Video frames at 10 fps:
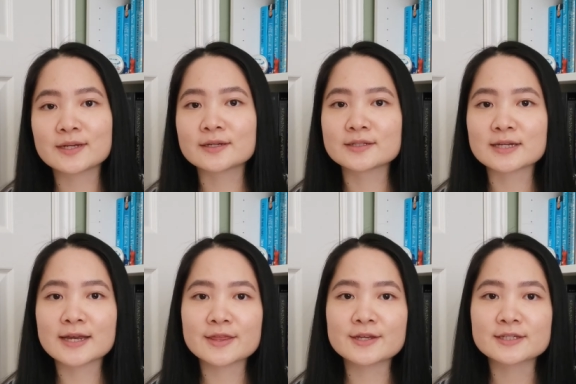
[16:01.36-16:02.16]
and I
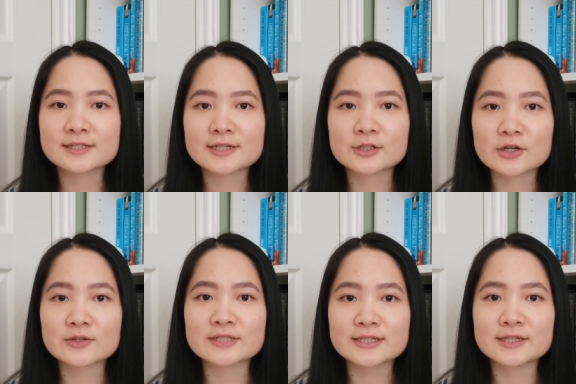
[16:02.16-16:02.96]
think
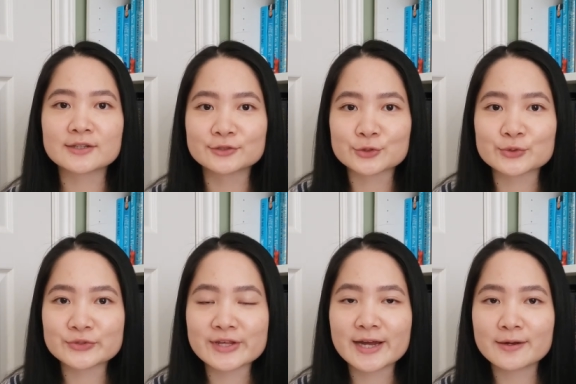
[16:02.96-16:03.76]
Sarah did allude to
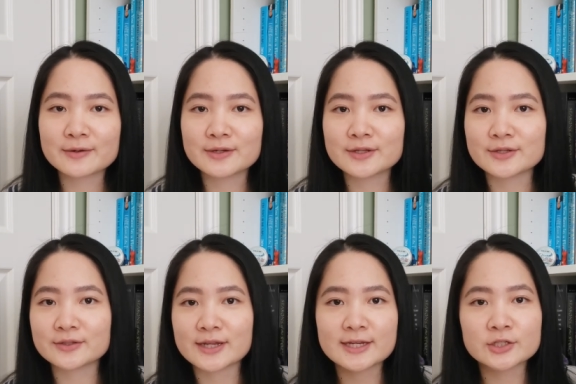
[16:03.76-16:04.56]
that in
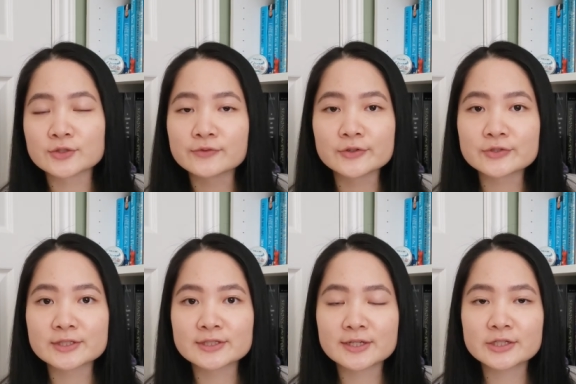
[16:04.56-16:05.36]
like interviews
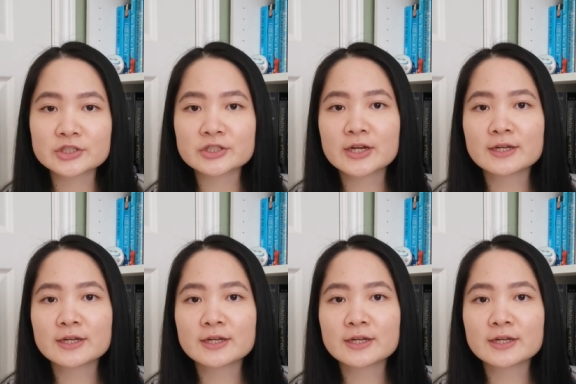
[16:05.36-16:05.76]
and such.